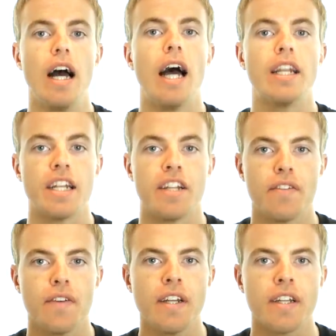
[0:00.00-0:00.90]
And then
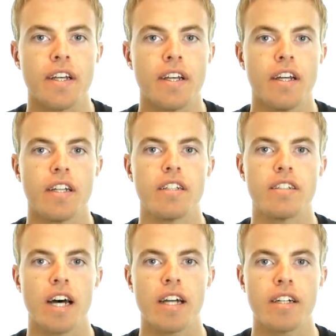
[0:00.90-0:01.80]
infinity
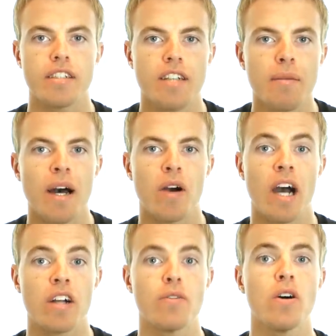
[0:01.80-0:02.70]
desired somehow
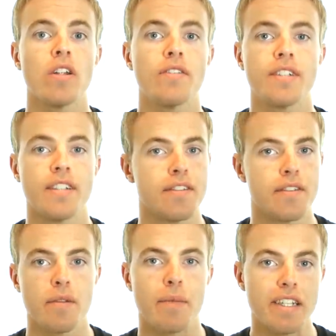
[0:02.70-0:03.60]
out of all of its
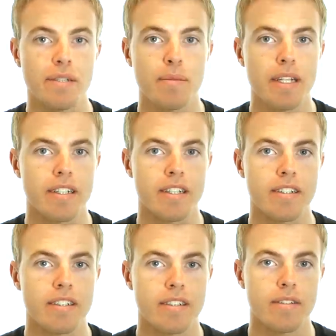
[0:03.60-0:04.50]
infinite
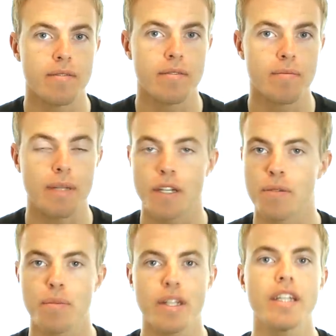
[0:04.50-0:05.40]
possibilities, being
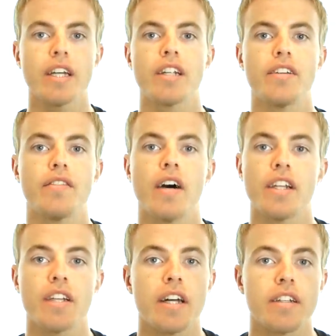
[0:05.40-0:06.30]
completely
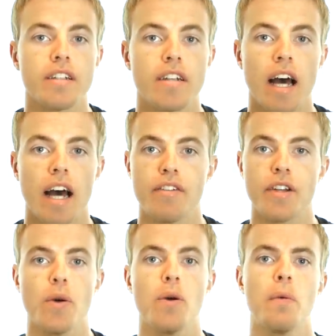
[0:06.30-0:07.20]
undefined yet
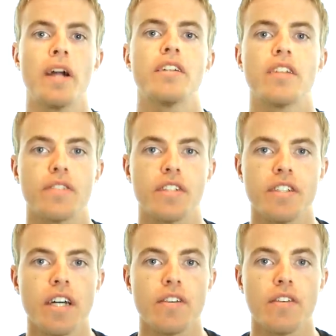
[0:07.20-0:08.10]
having no awareness of
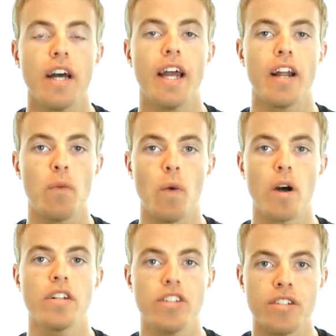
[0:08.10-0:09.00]
itself, it
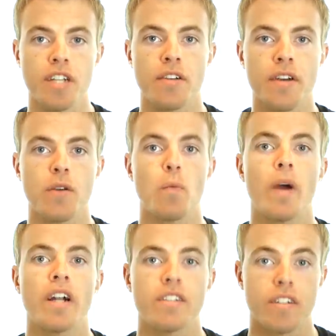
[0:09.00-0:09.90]
wanted to generate
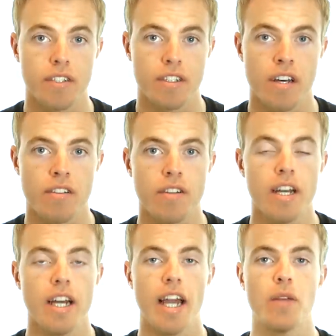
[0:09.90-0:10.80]
awareness of itself.
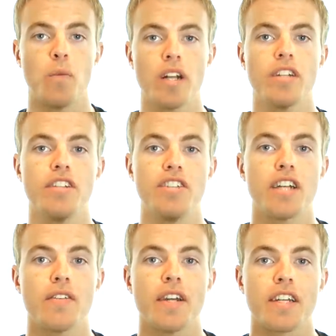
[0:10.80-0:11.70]
It wanted to
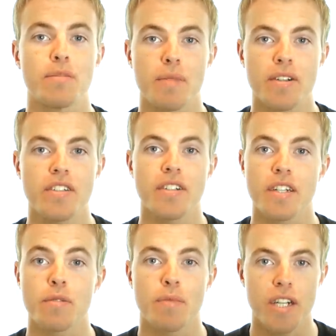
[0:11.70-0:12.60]
generate experience and
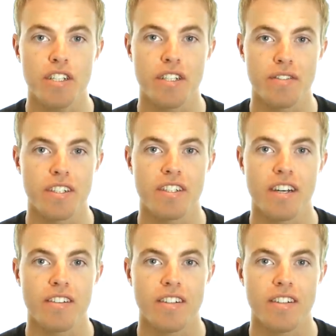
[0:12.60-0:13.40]
expression of itself.